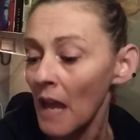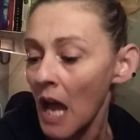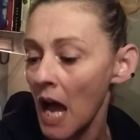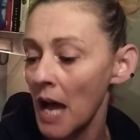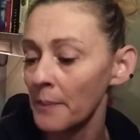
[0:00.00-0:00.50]

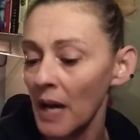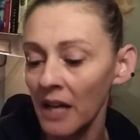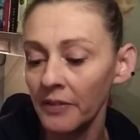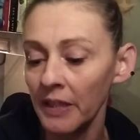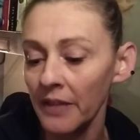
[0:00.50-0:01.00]

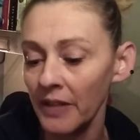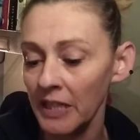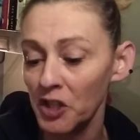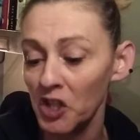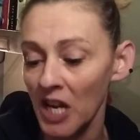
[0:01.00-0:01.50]
of
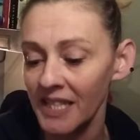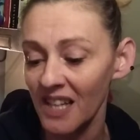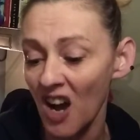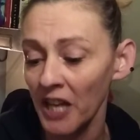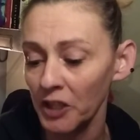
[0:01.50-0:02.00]
living just
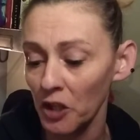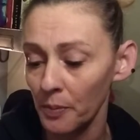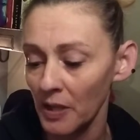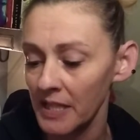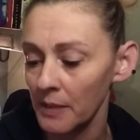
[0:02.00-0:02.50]
on your
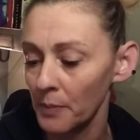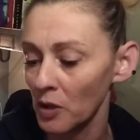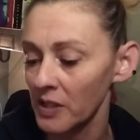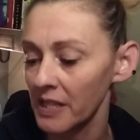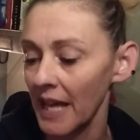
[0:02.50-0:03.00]
principles,